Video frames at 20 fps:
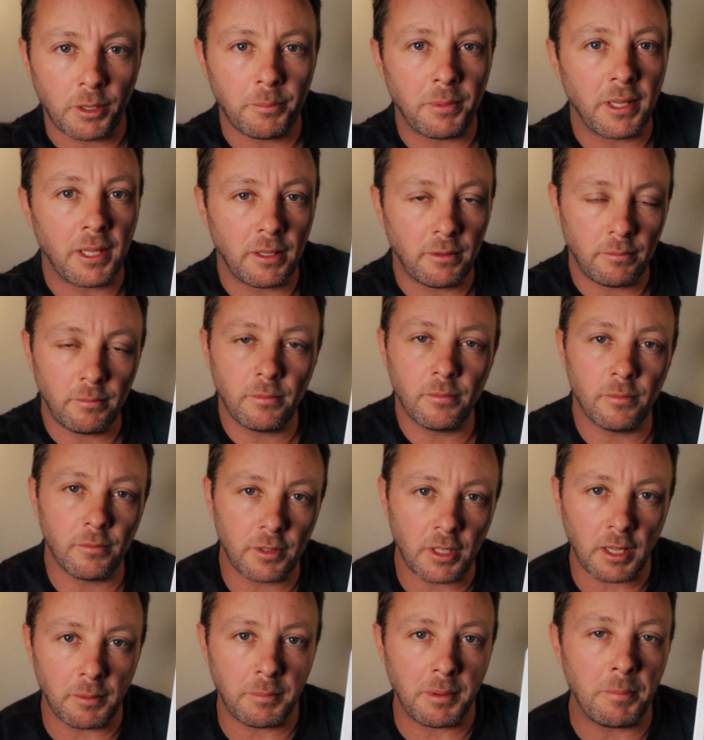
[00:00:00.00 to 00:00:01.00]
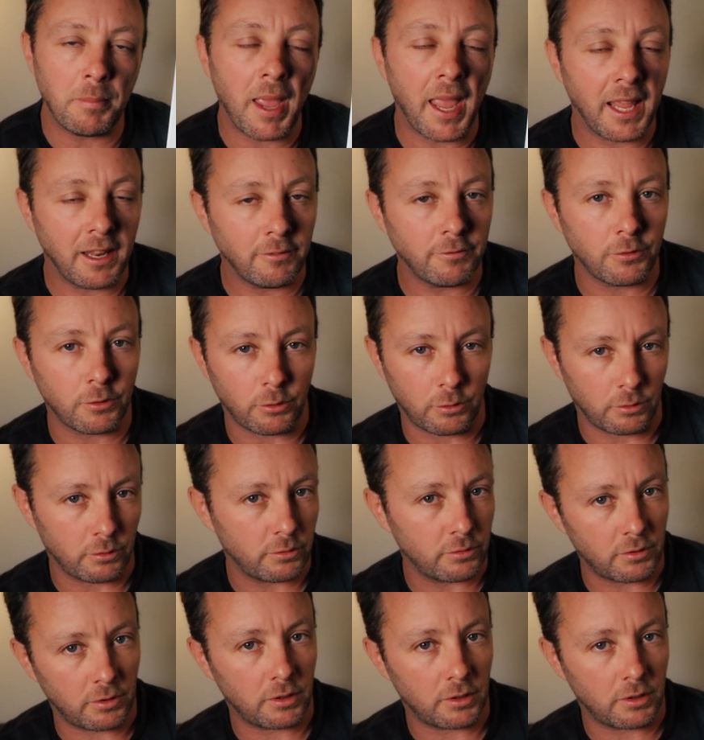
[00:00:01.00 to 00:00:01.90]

can be painful